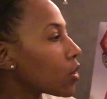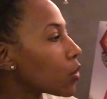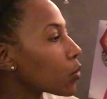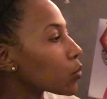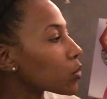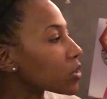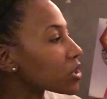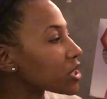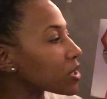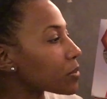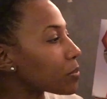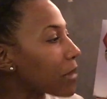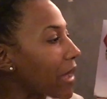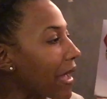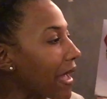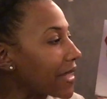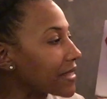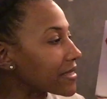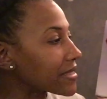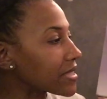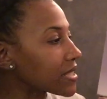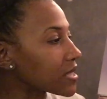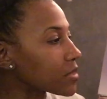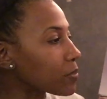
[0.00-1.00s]
When she
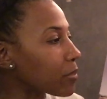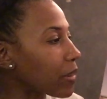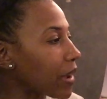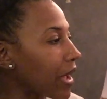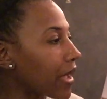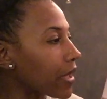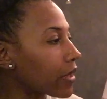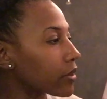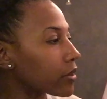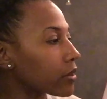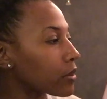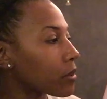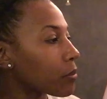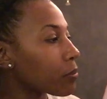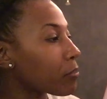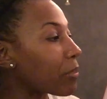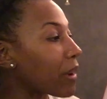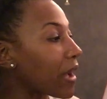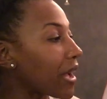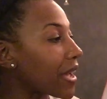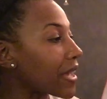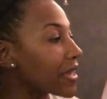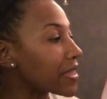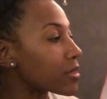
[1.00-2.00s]
passes
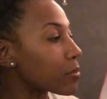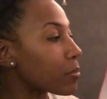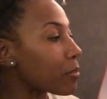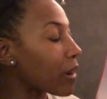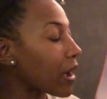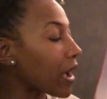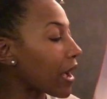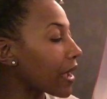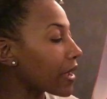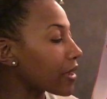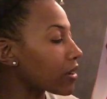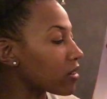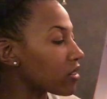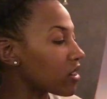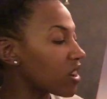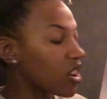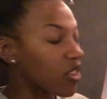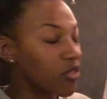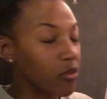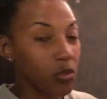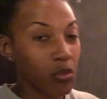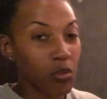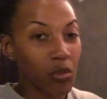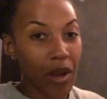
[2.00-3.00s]
by the pile
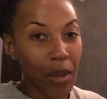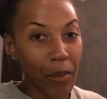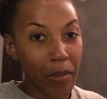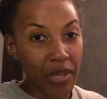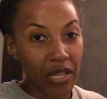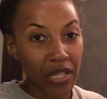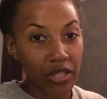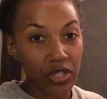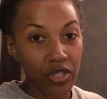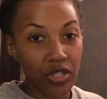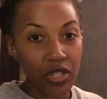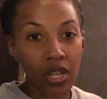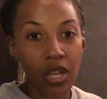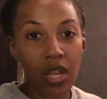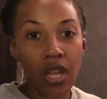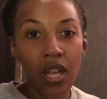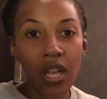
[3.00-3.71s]
of rubbish,